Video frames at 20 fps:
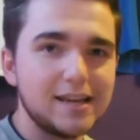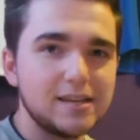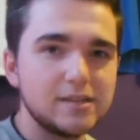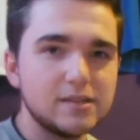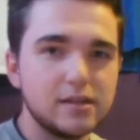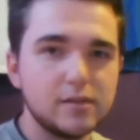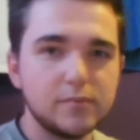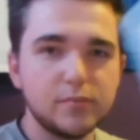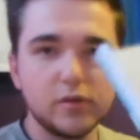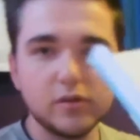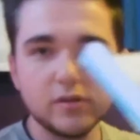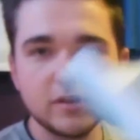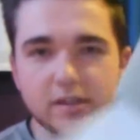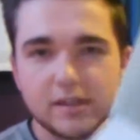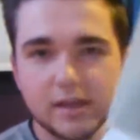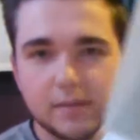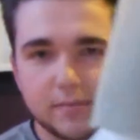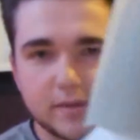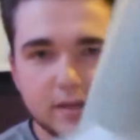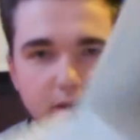So the box is
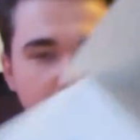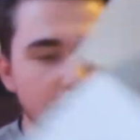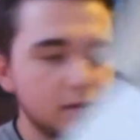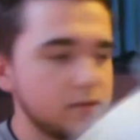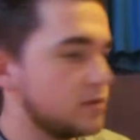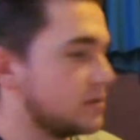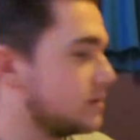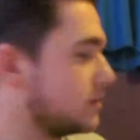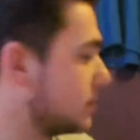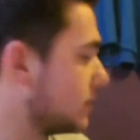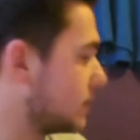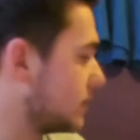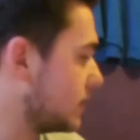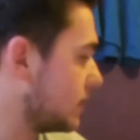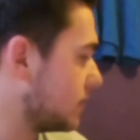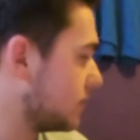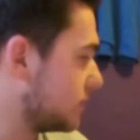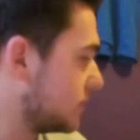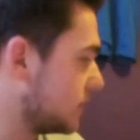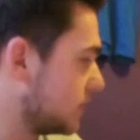empty now, there's nothing
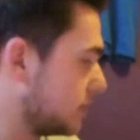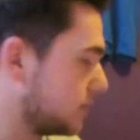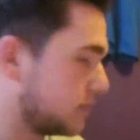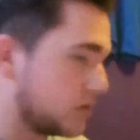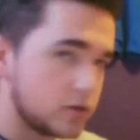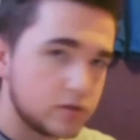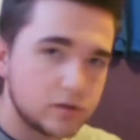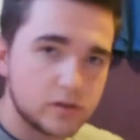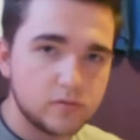left in the box,